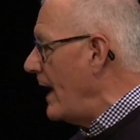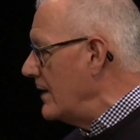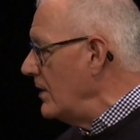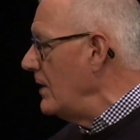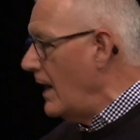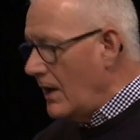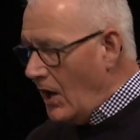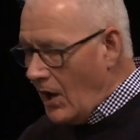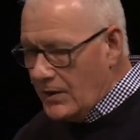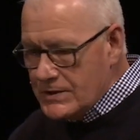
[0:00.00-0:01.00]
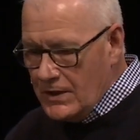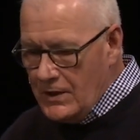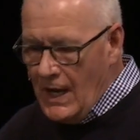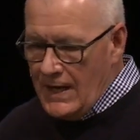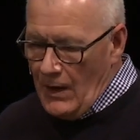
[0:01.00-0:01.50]
I knew you. I called
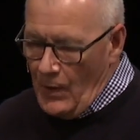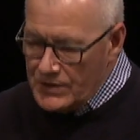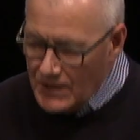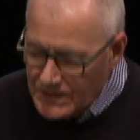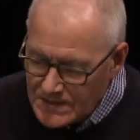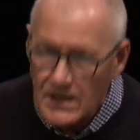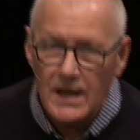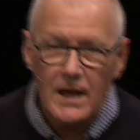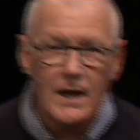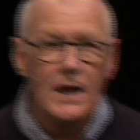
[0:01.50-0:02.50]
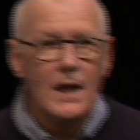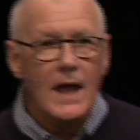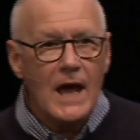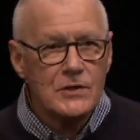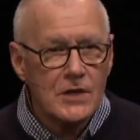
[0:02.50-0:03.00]
you. And I want you to see
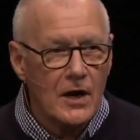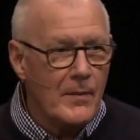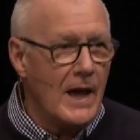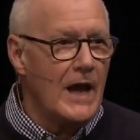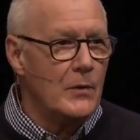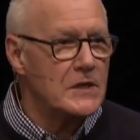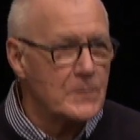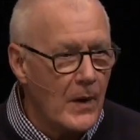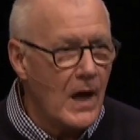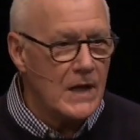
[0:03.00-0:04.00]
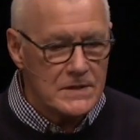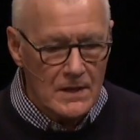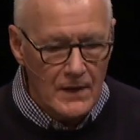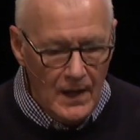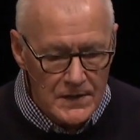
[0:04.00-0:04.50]
how Jeremiah responds
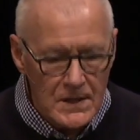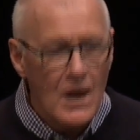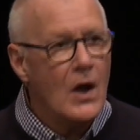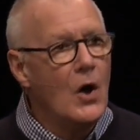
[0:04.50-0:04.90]
to this.